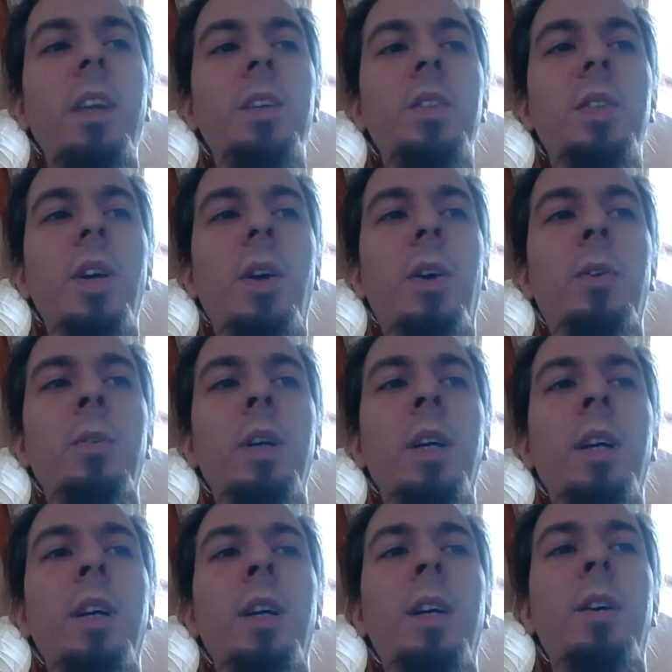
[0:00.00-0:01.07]
So
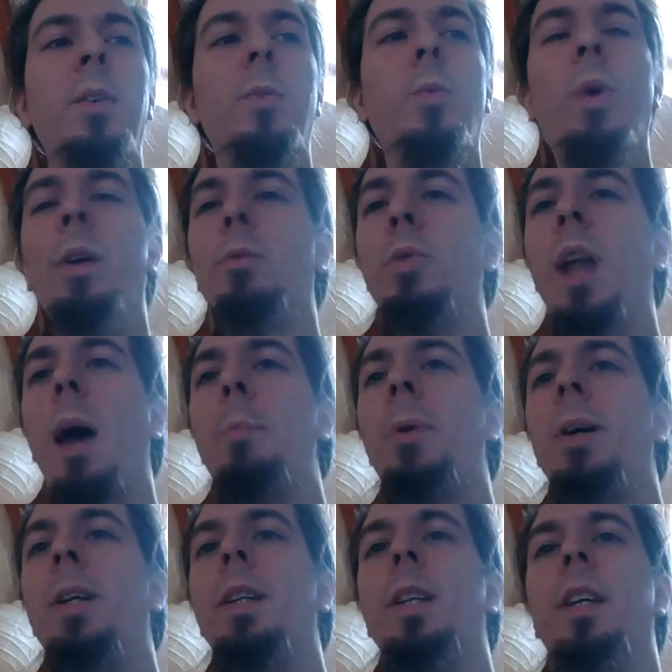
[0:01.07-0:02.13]
what would
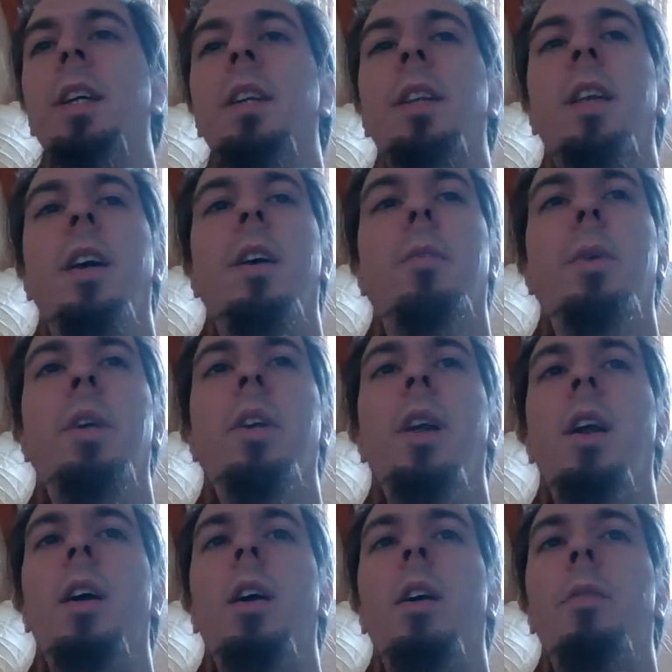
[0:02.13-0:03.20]
happen in a
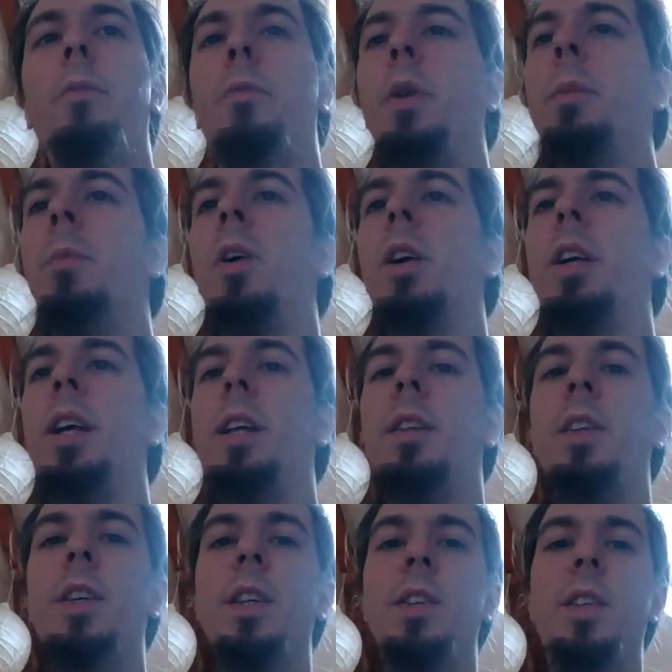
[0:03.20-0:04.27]
regular free market
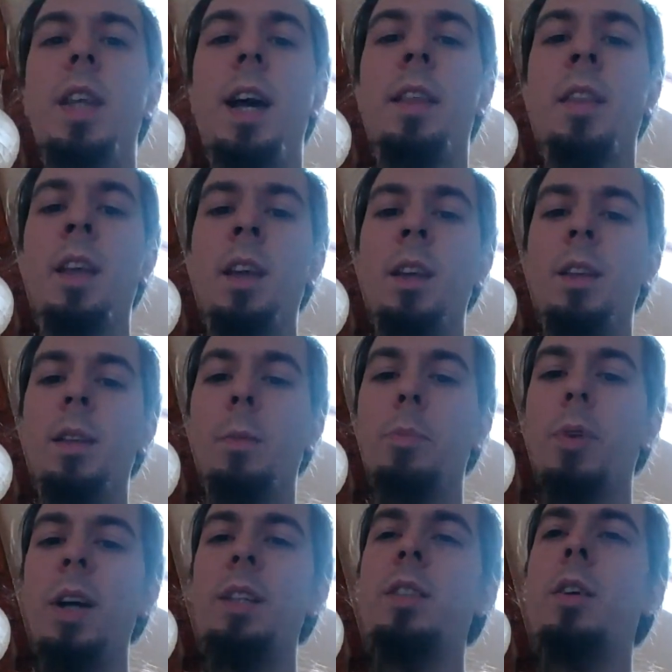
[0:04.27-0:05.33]
is that the
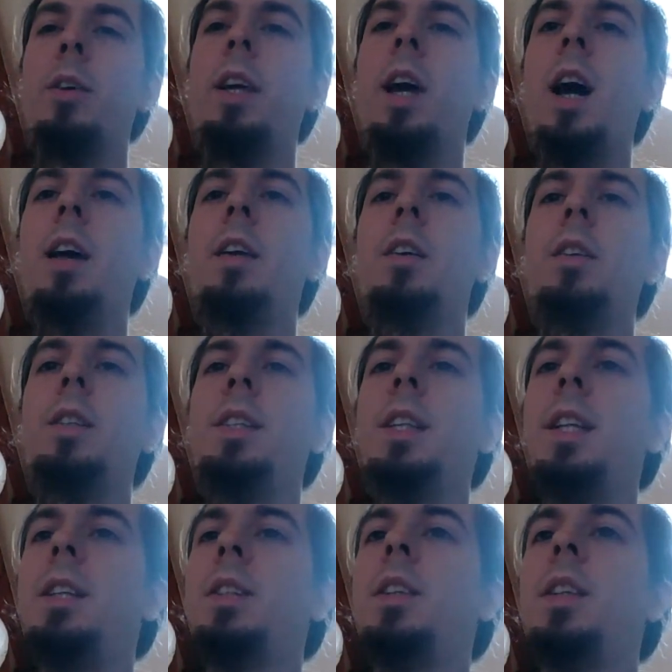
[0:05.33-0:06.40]
price going higher is
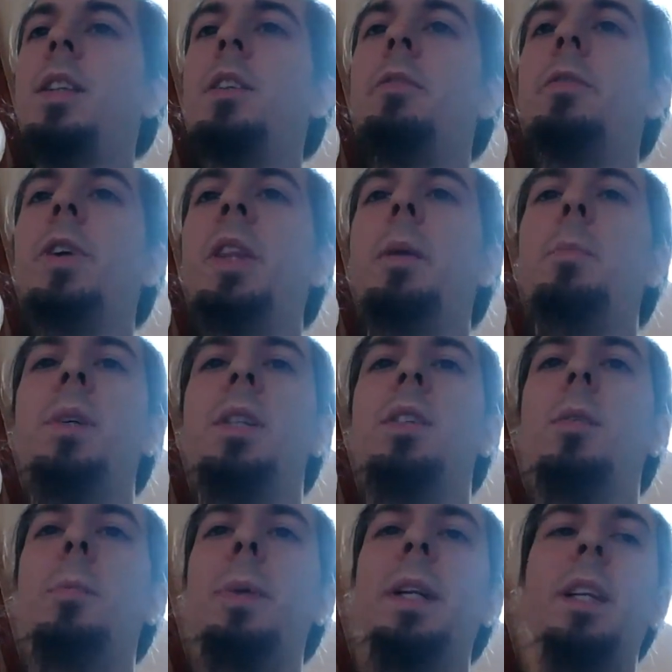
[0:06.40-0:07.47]
an incentive for the bus
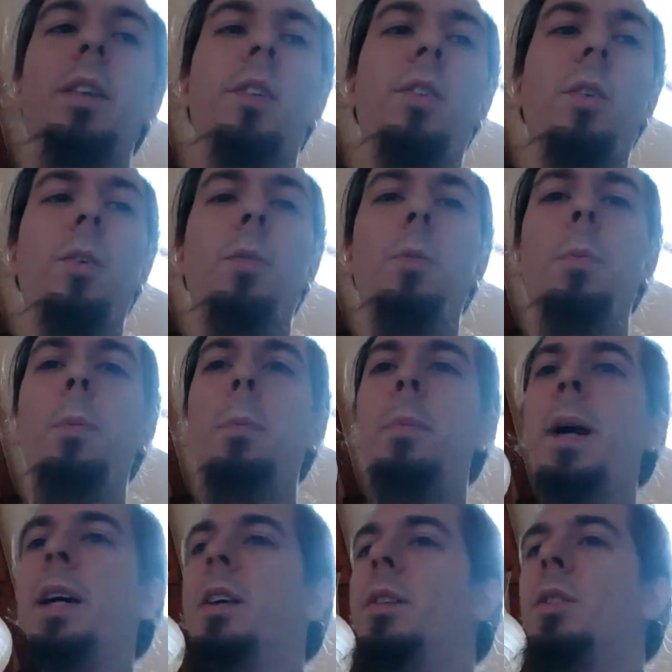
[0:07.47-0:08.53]
company to
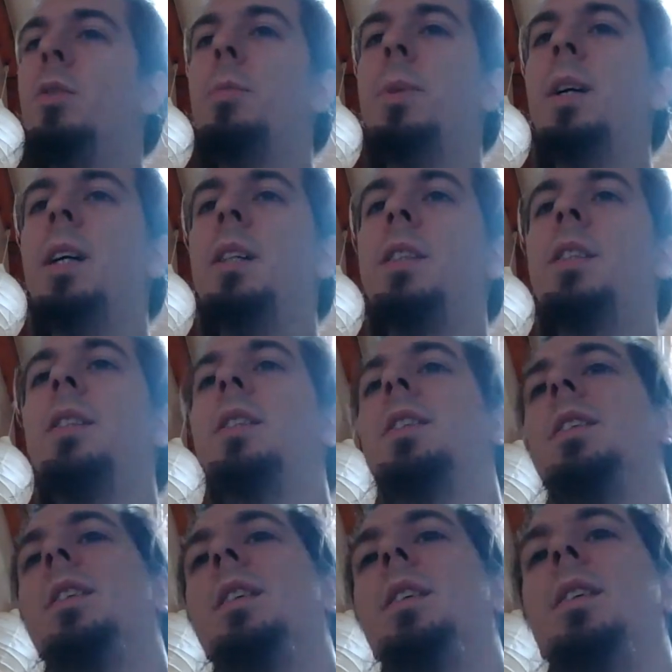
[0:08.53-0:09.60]
buy a new bus
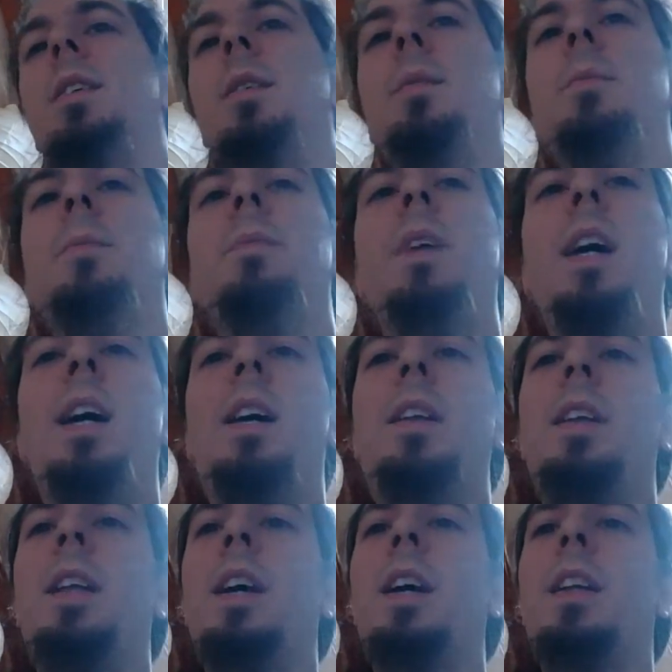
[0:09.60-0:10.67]

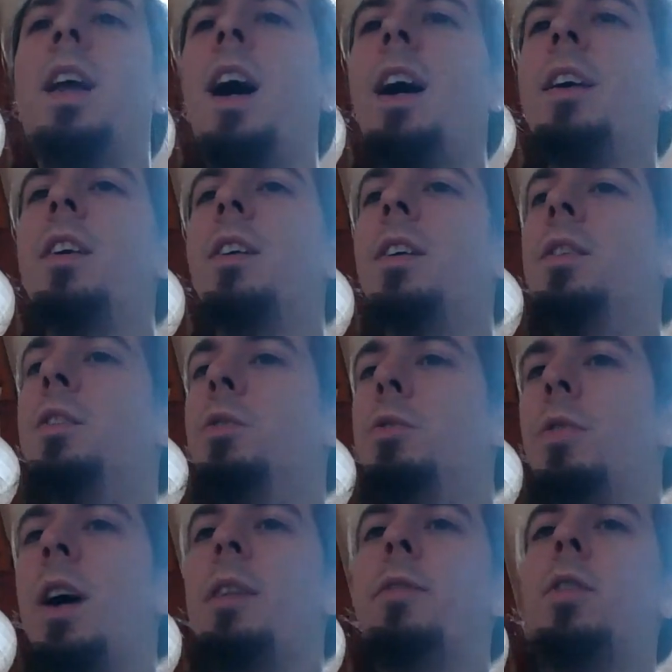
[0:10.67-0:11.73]
and hire a new
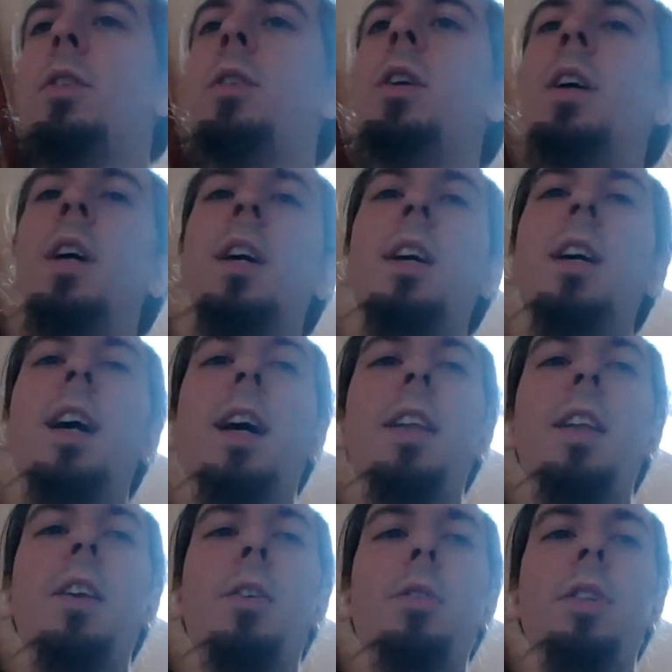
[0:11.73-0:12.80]
driver. And
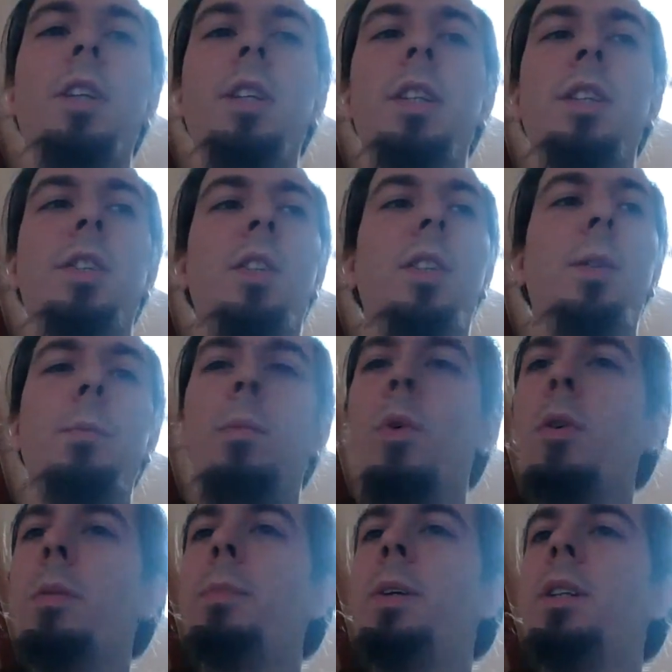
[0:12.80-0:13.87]
know there is
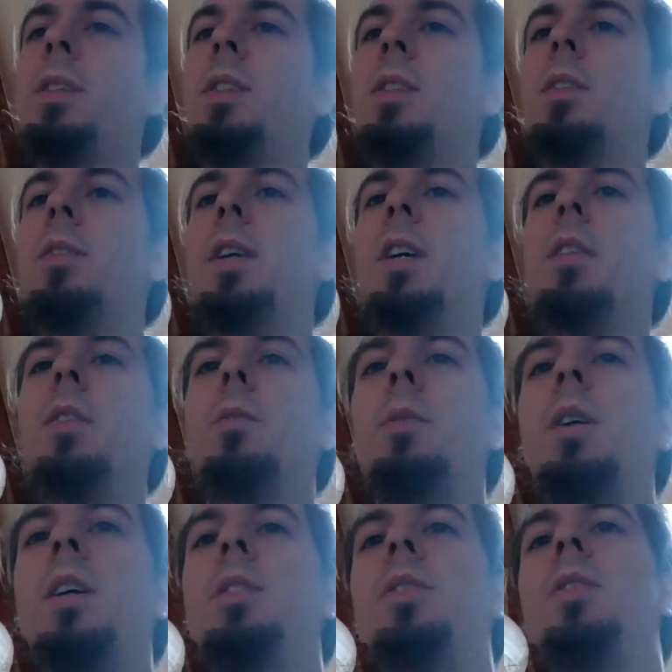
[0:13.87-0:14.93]
more bus going on the
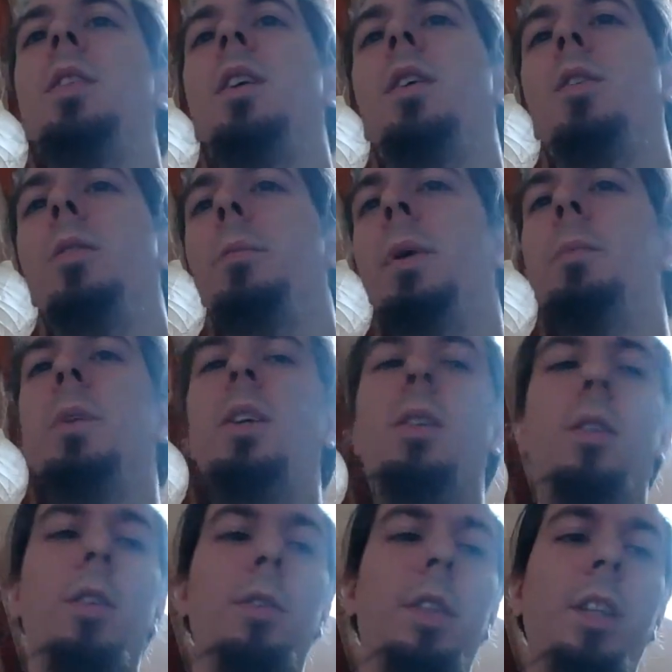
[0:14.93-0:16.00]
road, or maybe
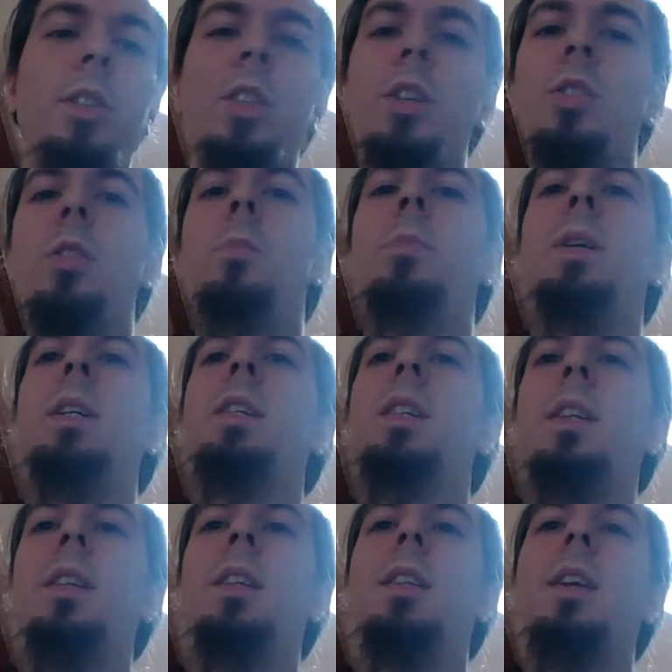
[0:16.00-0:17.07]
they change the bus
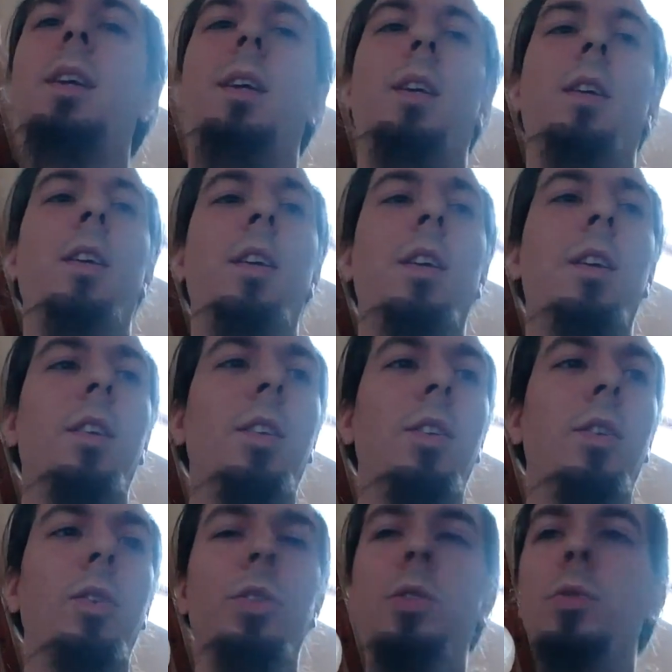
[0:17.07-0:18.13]
and they
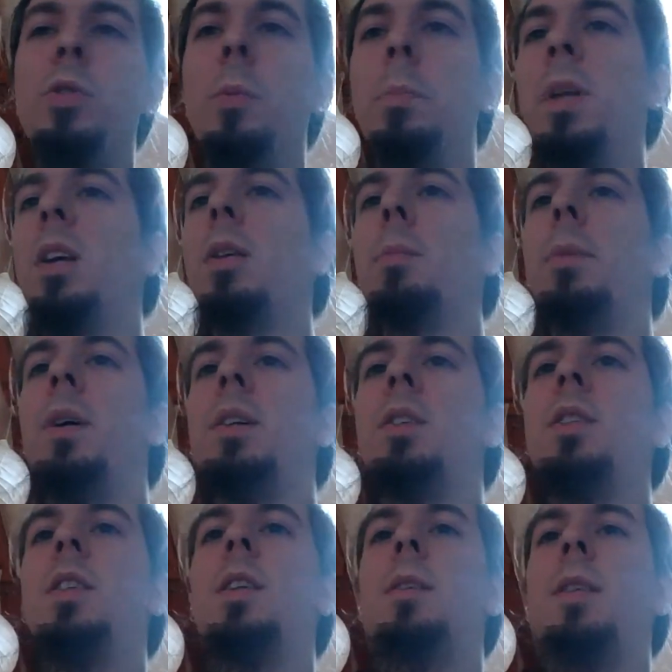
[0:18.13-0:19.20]
use a bigger
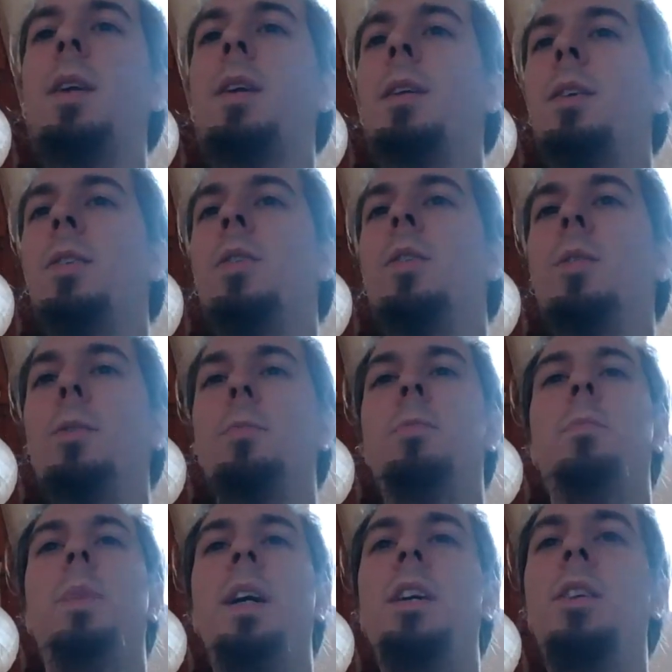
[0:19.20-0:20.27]
bus. They
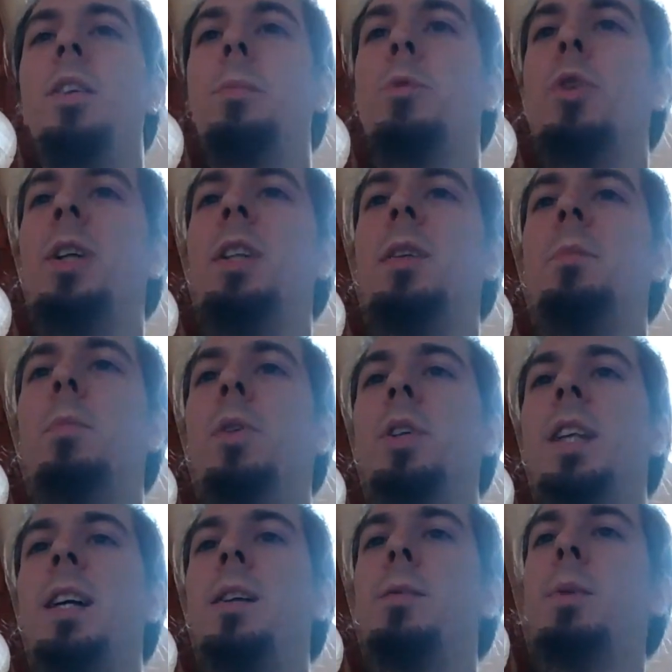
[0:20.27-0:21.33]
buy an upgraded
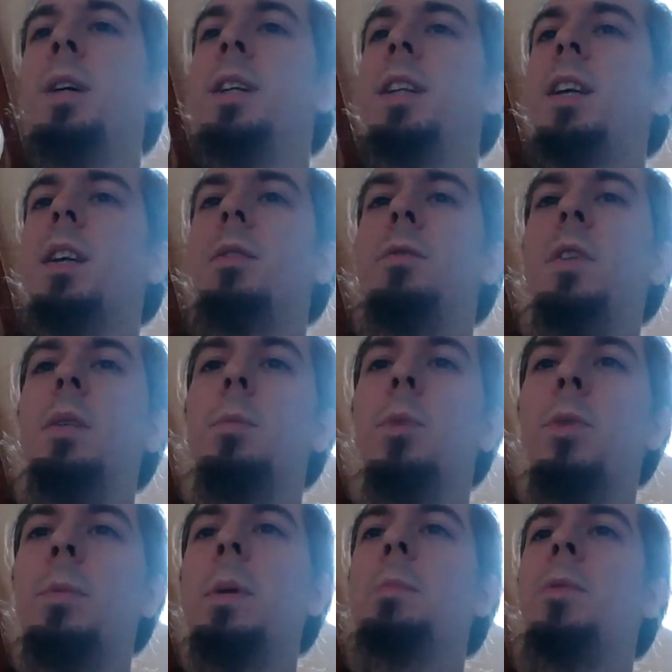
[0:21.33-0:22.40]
model where they can fit
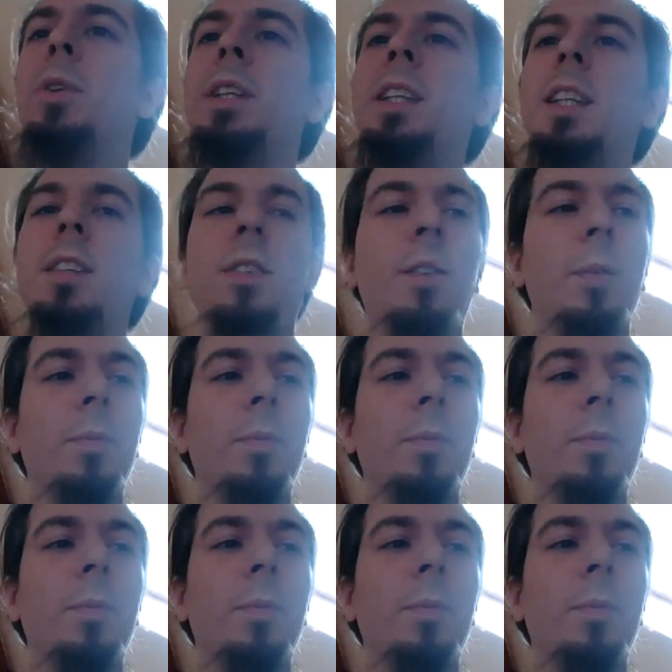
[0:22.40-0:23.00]
more people in it.